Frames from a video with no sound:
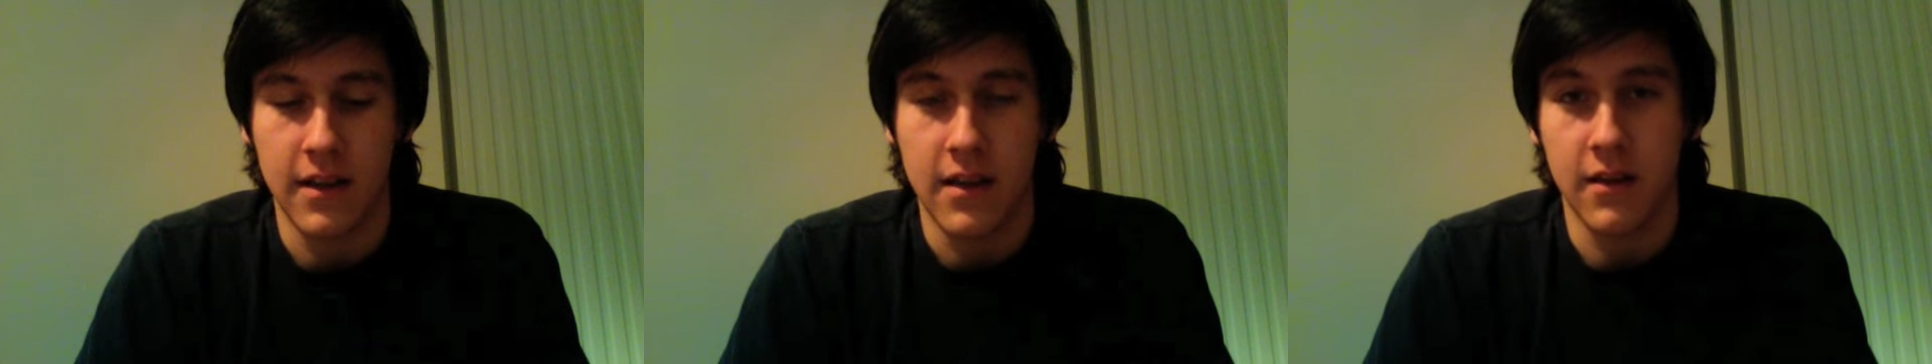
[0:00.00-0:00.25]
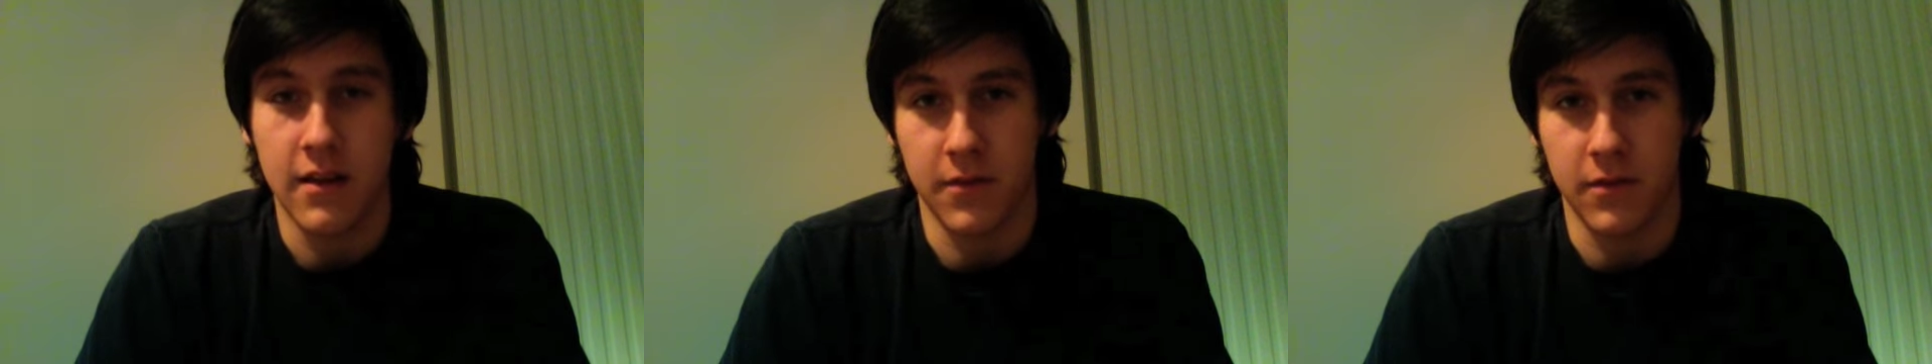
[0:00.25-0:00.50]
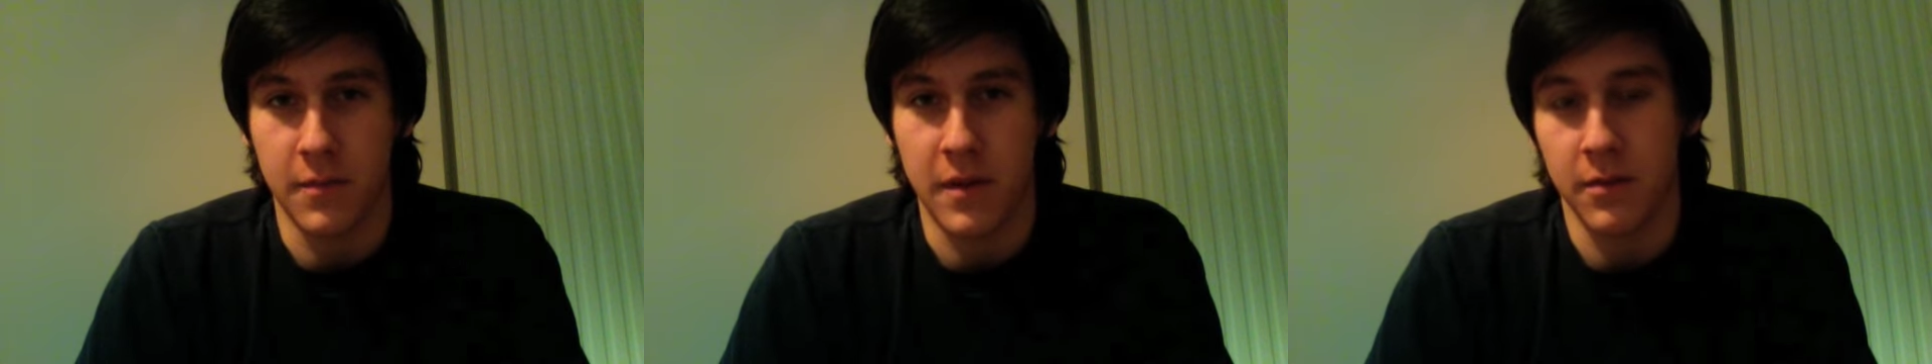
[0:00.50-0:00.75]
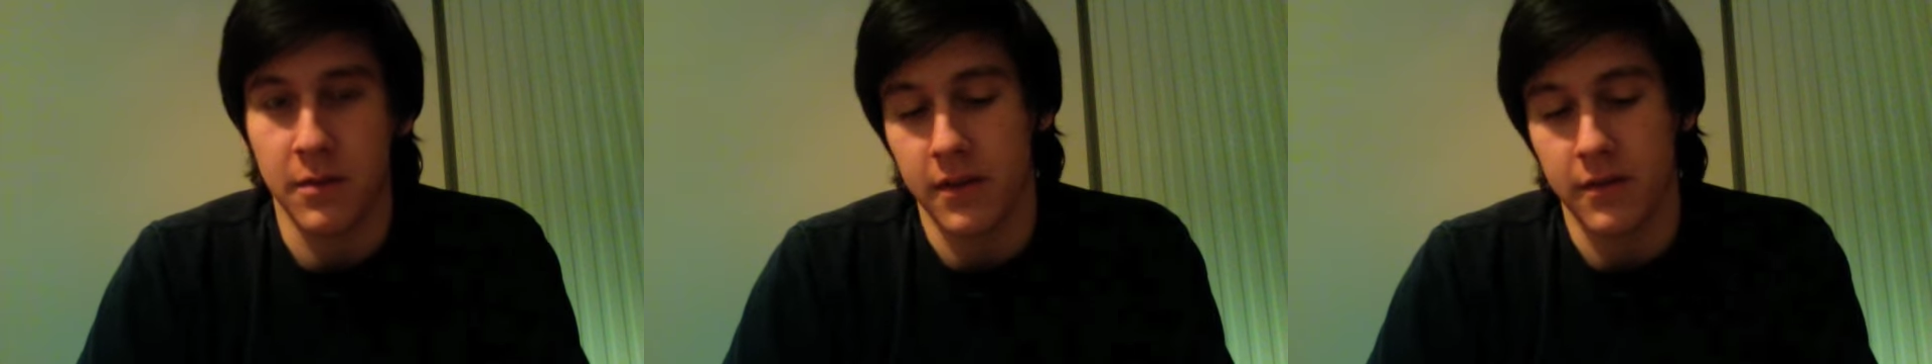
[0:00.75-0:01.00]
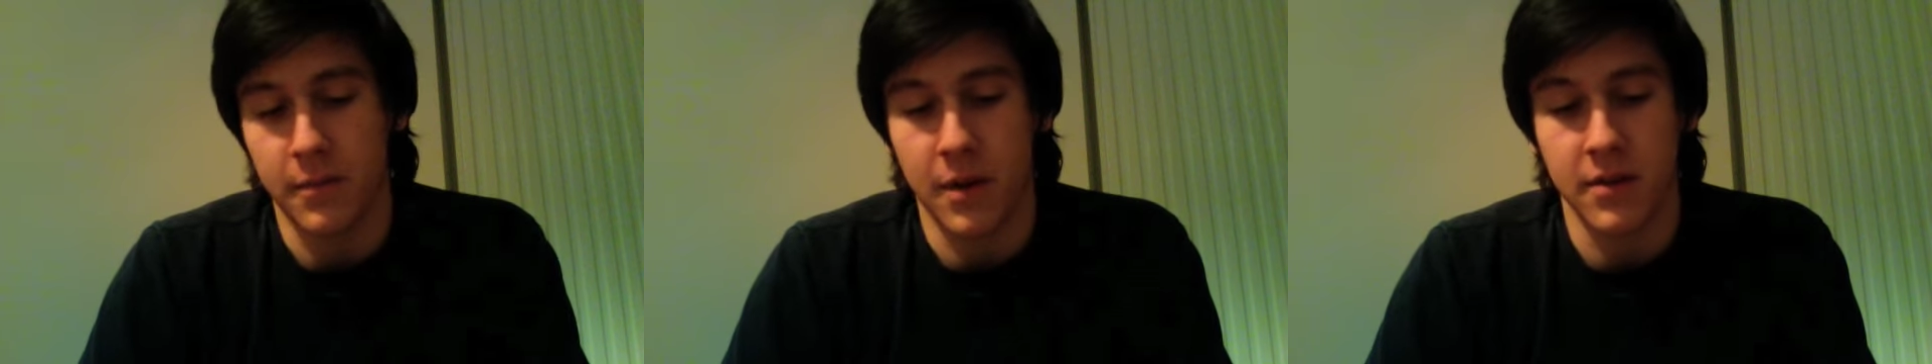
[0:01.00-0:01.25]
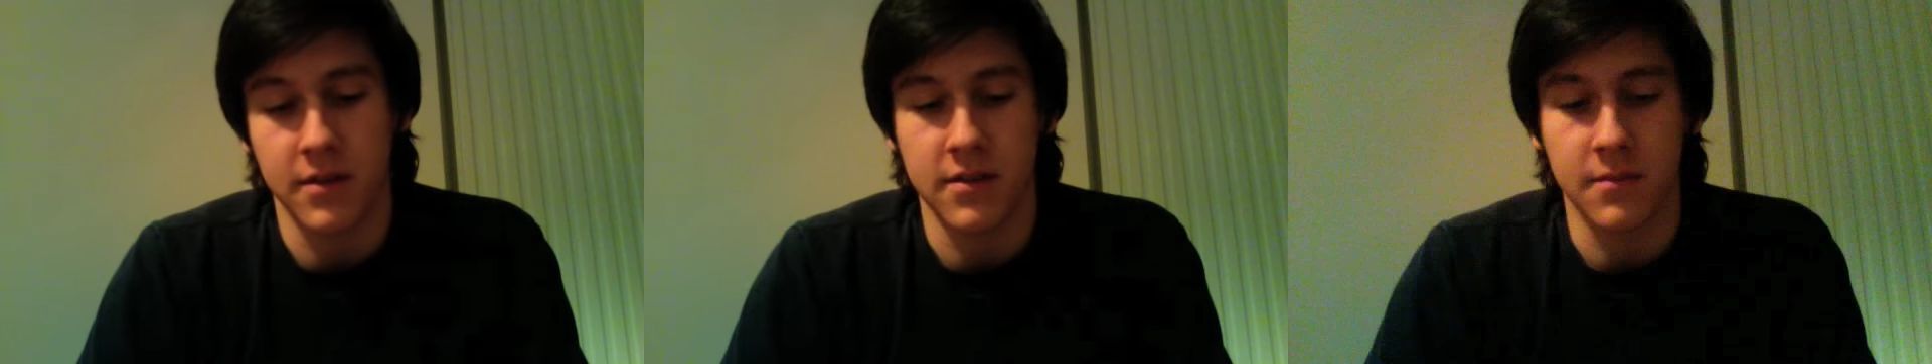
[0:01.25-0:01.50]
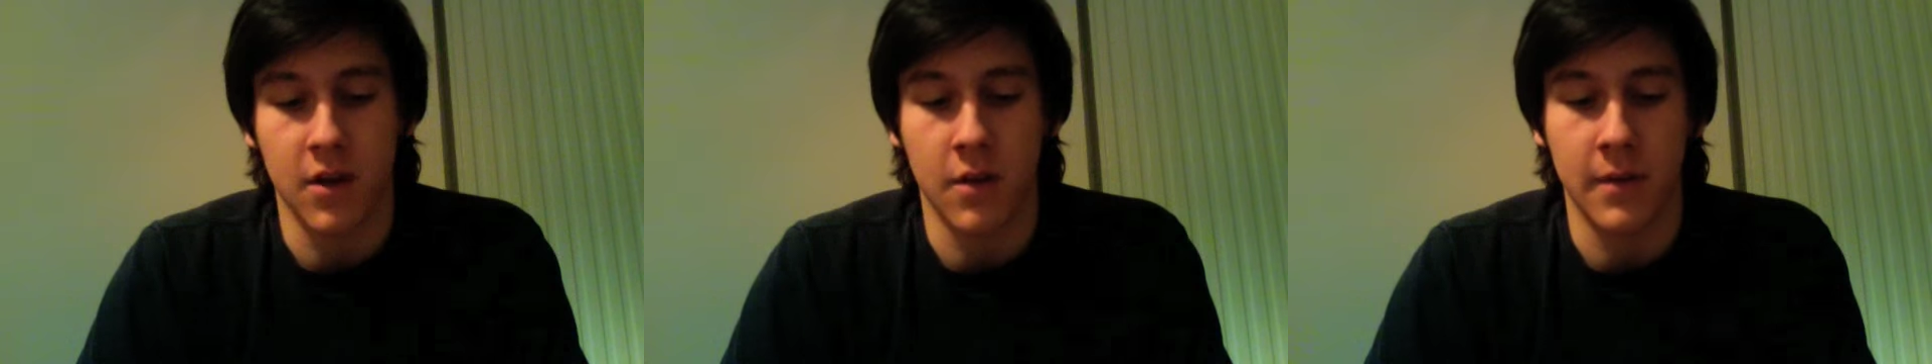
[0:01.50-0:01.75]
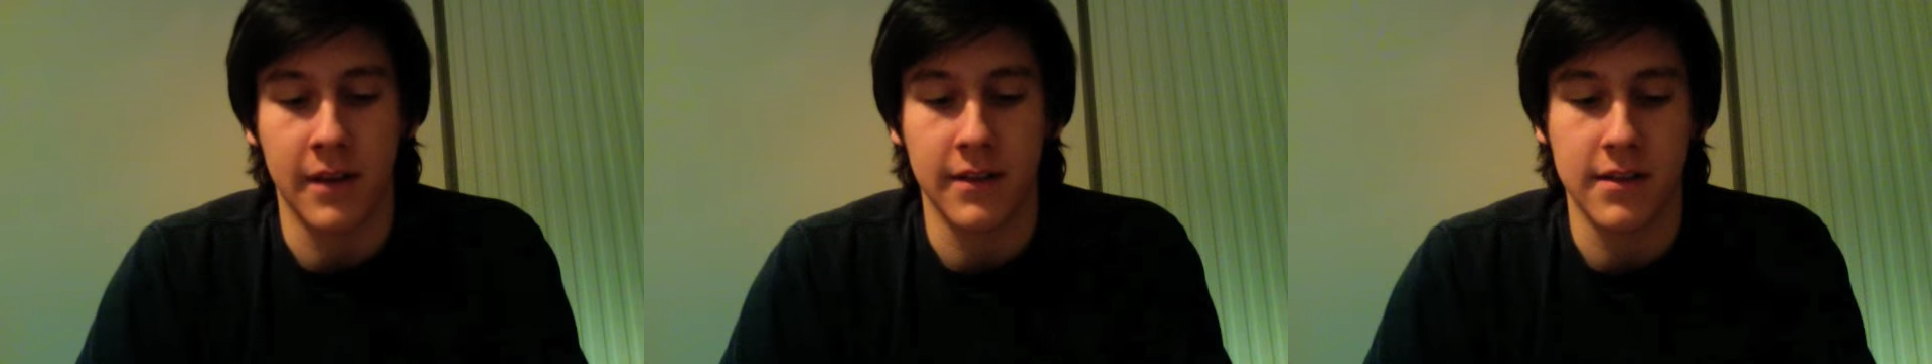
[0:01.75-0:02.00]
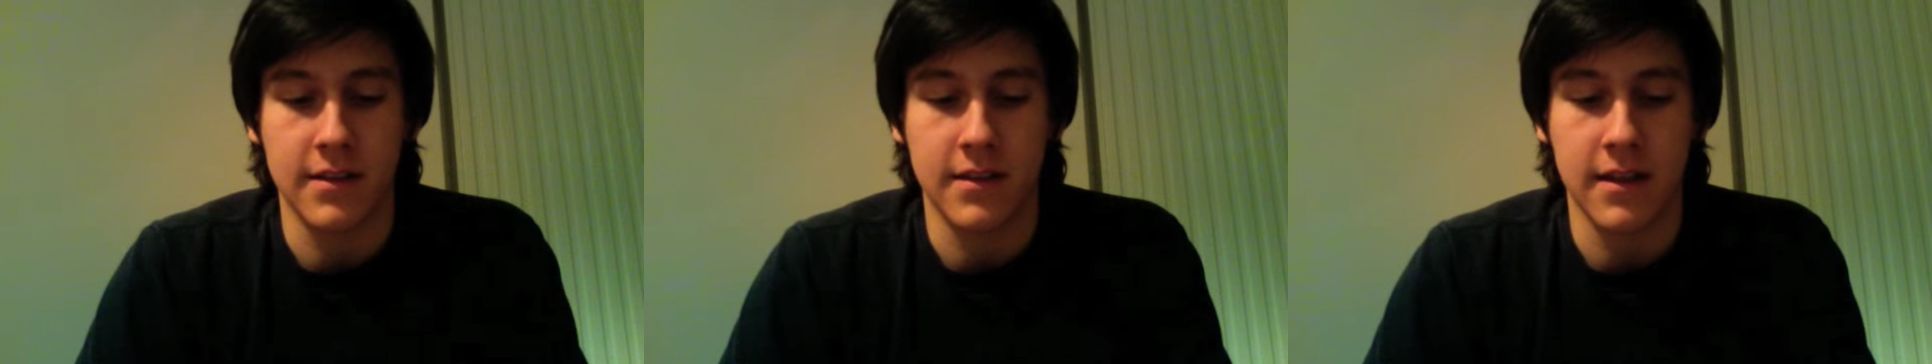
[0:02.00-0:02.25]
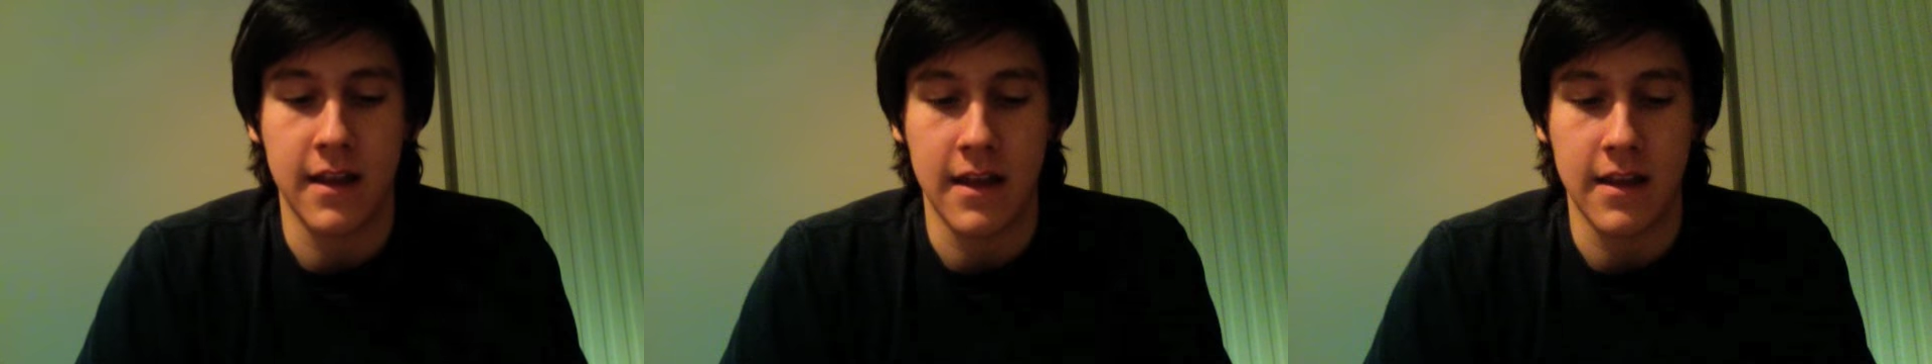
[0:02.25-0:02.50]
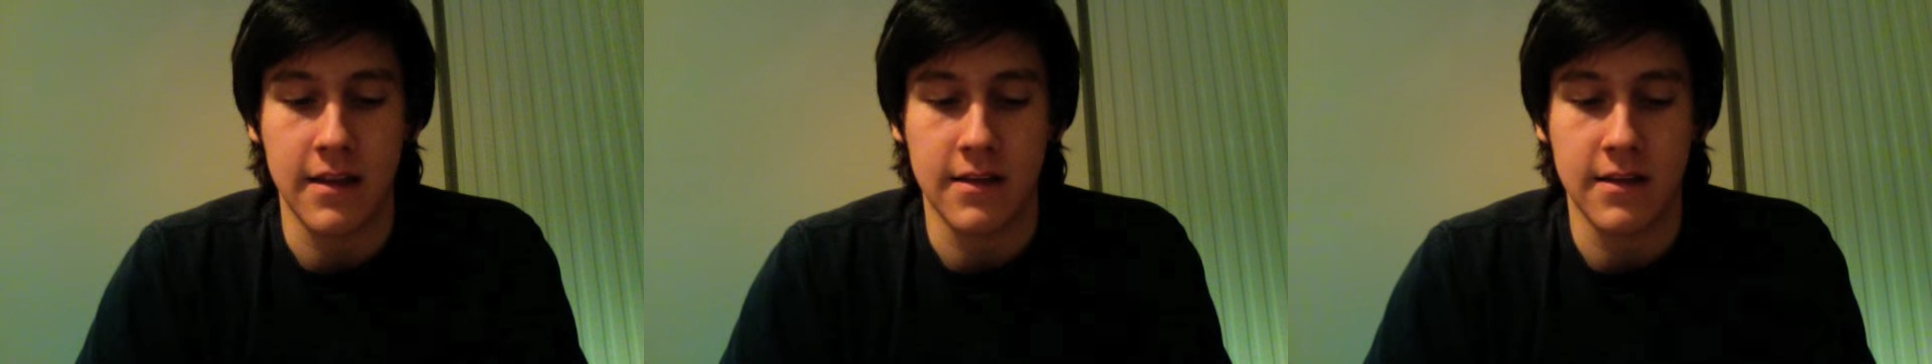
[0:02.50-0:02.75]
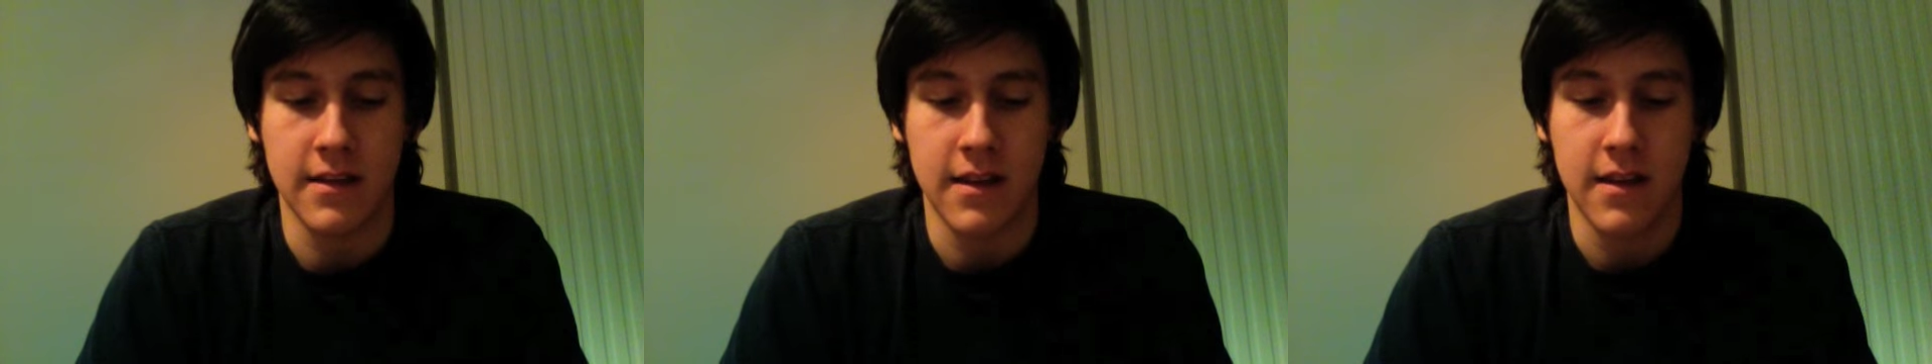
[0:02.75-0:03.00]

a few of the people that have posted some comments is